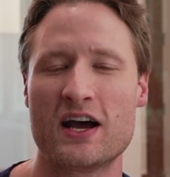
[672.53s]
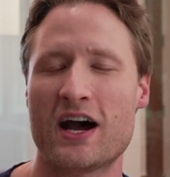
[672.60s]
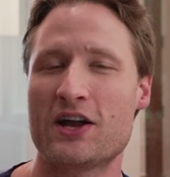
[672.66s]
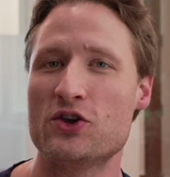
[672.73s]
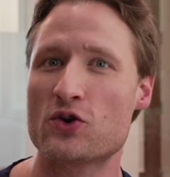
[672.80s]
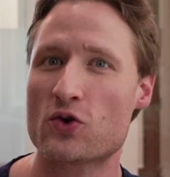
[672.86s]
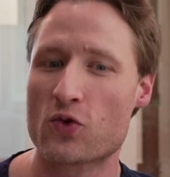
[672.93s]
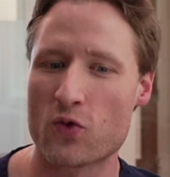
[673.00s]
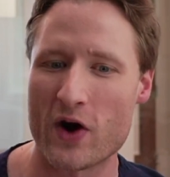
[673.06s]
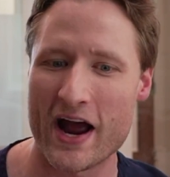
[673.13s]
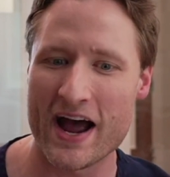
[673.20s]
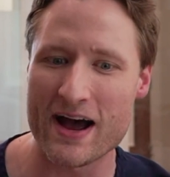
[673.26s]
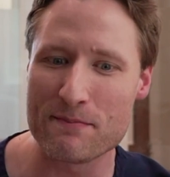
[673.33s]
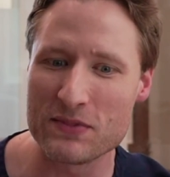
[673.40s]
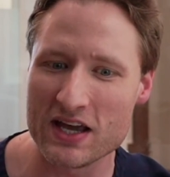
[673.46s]
And you
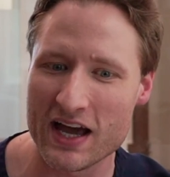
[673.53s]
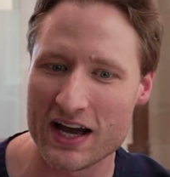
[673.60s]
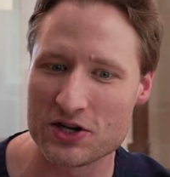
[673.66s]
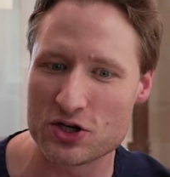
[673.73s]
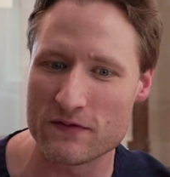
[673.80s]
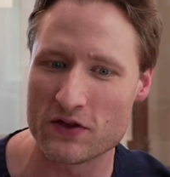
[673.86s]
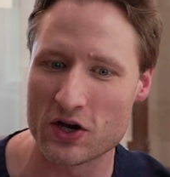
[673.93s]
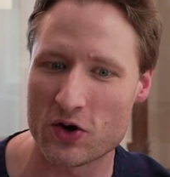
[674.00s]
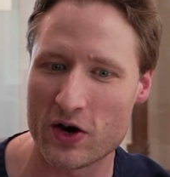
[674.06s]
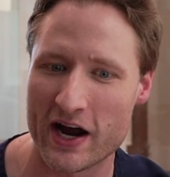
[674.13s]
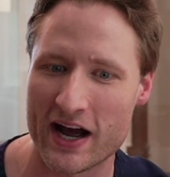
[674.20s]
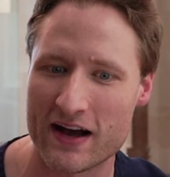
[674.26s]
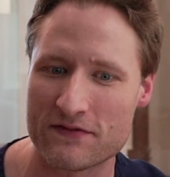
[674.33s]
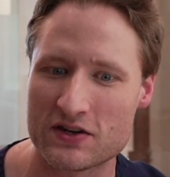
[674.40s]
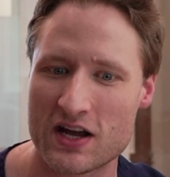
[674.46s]
grab the edge of the
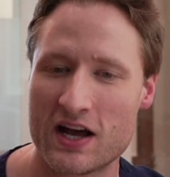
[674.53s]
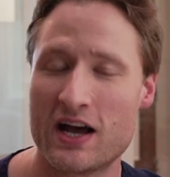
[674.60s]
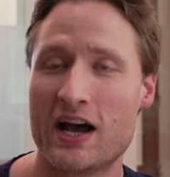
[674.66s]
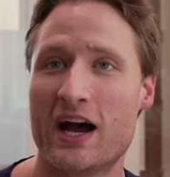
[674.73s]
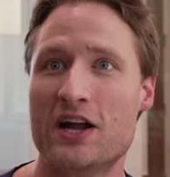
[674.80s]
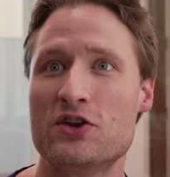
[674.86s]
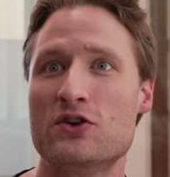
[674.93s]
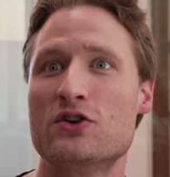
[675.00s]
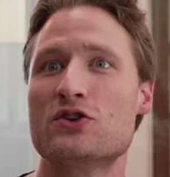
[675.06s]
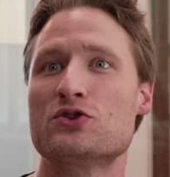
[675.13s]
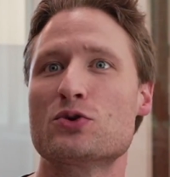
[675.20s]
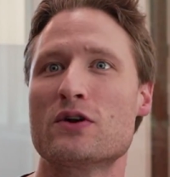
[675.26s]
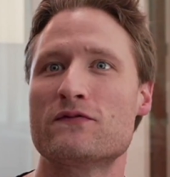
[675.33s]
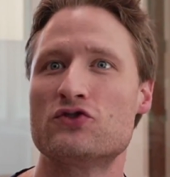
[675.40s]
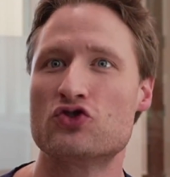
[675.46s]
graft and you just
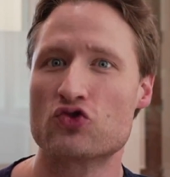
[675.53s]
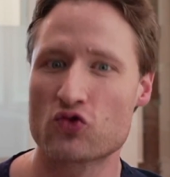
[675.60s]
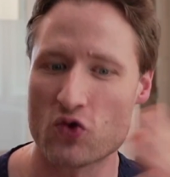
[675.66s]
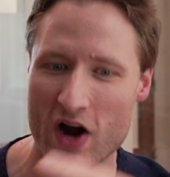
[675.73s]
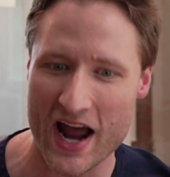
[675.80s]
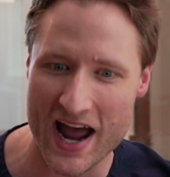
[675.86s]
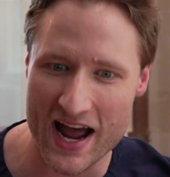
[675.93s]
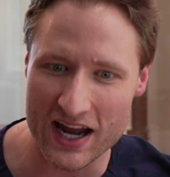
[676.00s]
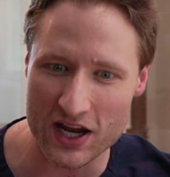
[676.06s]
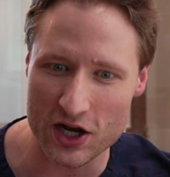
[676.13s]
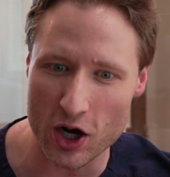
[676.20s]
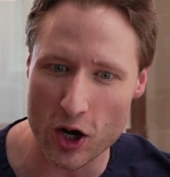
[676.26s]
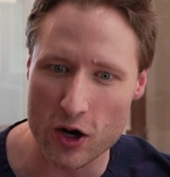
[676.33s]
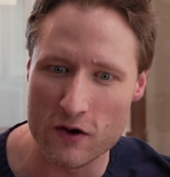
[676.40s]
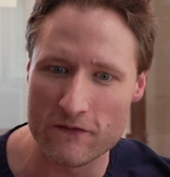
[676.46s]
sort of drag
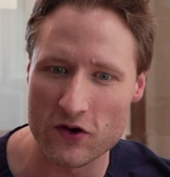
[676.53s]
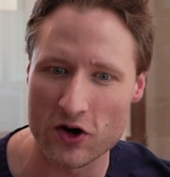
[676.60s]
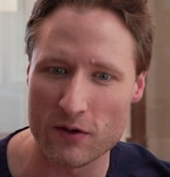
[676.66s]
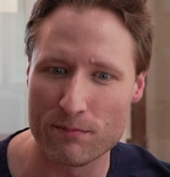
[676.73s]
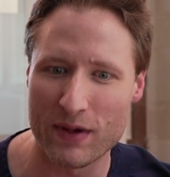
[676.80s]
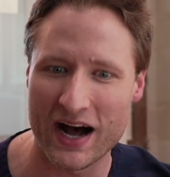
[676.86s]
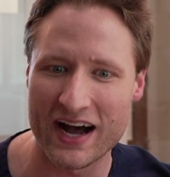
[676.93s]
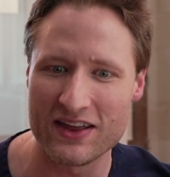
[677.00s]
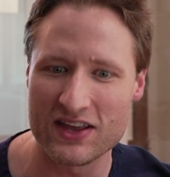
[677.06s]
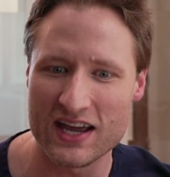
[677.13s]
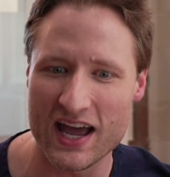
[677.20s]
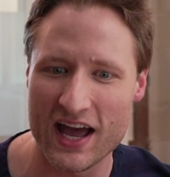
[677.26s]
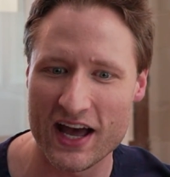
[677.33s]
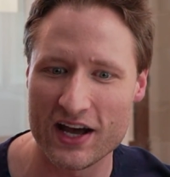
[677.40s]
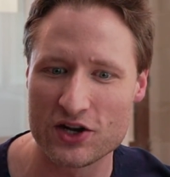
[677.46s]
it over by
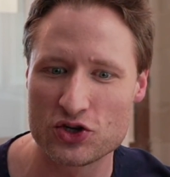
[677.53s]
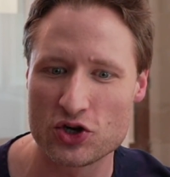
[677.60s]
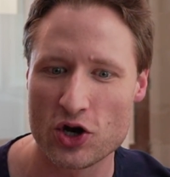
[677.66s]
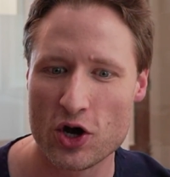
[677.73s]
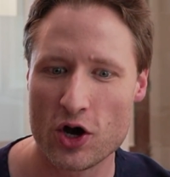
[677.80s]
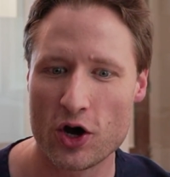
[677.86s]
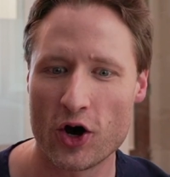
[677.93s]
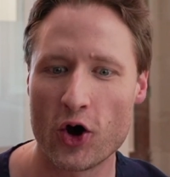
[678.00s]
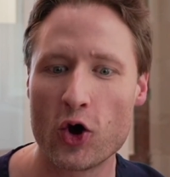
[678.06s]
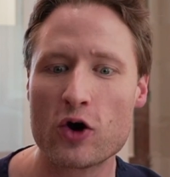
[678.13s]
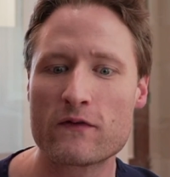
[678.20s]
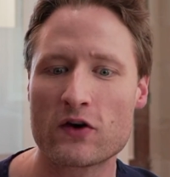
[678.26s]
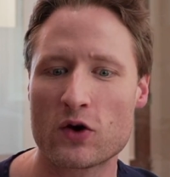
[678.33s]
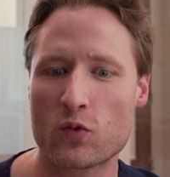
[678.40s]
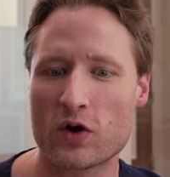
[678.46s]
the edge
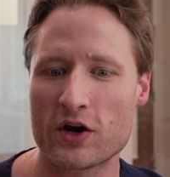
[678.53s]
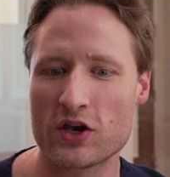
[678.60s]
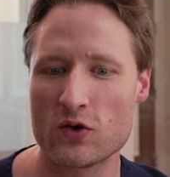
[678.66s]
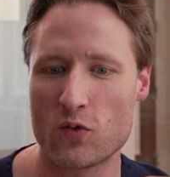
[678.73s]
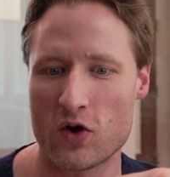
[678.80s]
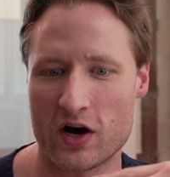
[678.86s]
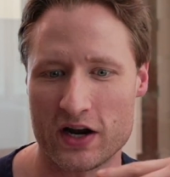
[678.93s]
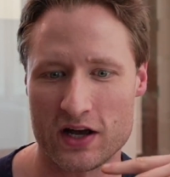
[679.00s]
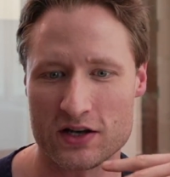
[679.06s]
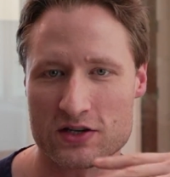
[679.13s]
over where you want it.